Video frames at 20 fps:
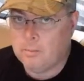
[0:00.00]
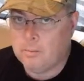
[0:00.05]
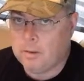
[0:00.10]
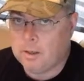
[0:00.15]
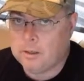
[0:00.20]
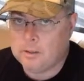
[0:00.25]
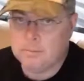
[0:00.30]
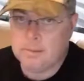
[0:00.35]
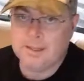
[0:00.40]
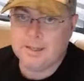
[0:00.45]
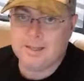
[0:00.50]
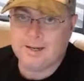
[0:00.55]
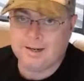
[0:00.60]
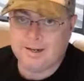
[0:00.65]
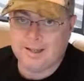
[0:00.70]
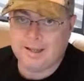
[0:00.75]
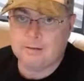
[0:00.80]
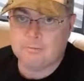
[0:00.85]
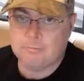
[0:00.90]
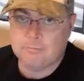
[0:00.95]
And while you may
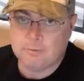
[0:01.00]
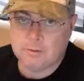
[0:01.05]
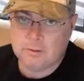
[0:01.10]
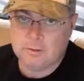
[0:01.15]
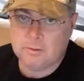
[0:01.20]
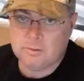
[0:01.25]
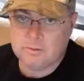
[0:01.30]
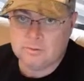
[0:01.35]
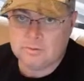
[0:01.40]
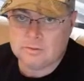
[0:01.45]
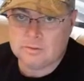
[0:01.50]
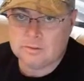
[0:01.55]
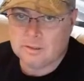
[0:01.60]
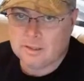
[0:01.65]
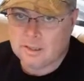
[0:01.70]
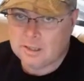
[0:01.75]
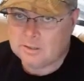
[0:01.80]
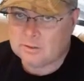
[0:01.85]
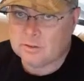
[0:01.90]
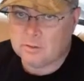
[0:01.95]
get a lot of
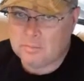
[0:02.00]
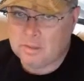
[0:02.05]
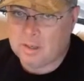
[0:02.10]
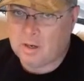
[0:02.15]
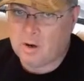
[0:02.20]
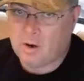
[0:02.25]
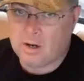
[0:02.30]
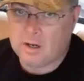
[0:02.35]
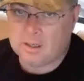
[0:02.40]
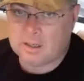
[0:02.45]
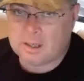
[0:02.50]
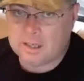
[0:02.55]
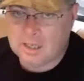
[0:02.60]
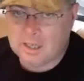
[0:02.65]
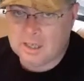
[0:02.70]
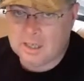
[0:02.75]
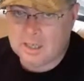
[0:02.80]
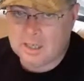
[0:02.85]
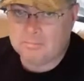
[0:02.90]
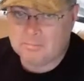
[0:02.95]
views, it's going to be hard to
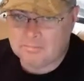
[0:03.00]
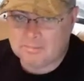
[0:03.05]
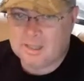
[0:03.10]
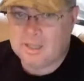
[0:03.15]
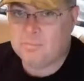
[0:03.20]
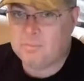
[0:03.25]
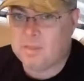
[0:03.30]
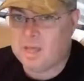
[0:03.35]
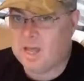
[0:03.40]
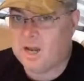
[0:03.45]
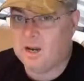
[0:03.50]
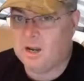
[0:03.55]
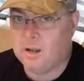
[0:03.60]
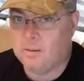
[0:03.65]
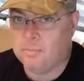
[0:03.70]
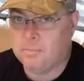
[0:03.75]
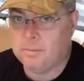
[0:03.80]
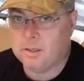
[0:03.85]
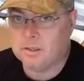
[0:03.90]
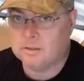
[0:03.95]
keep
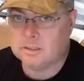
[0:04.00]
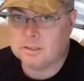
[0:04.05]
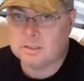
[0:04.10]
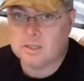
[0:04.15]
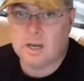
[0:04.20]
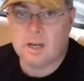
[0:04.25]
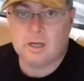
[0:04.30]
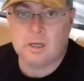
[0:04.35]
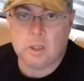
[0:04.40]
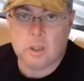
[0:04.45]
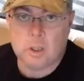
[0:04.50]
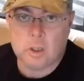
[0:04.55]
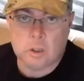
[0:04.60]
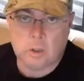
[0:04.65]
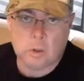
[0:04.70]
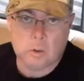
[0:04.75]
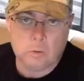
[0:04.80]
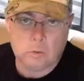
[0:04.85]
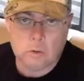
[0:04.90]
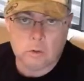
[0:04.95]
that up because it's not
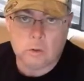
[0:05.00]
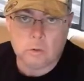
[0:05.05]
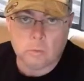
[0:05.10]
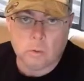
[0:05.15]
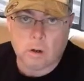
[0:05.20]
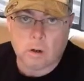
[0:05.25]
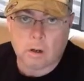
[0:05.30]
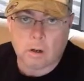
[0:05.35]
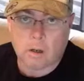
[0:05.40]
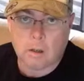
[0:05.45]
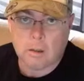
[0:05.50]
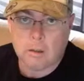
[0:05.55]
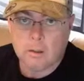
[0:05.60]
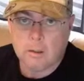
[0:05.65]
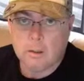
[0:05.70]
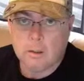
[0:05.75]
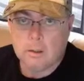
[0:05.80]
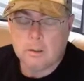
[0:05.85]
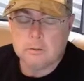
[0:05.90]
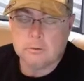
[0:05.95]
who you are.